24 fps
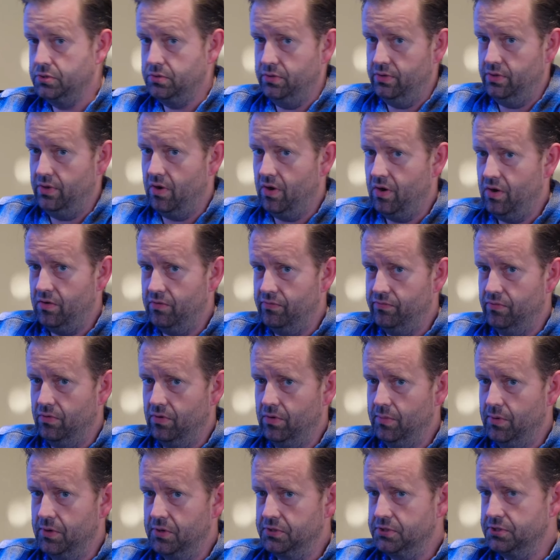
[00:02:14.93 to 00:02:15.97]
or the
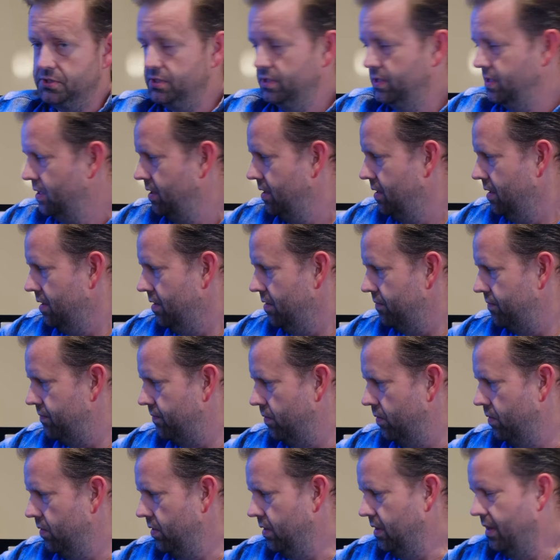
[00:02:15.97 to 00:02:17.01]
autoformers,
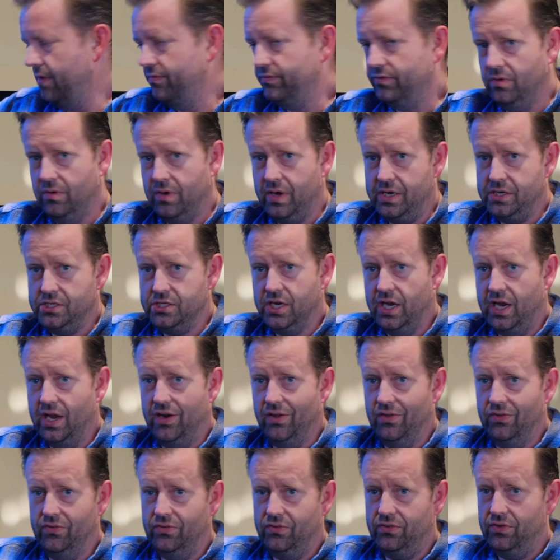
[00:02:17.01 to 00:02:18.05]
for the left and right
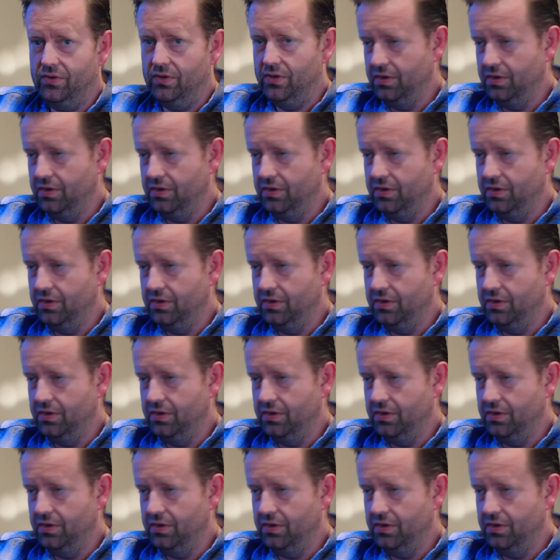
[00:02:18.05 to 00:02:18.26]
channels.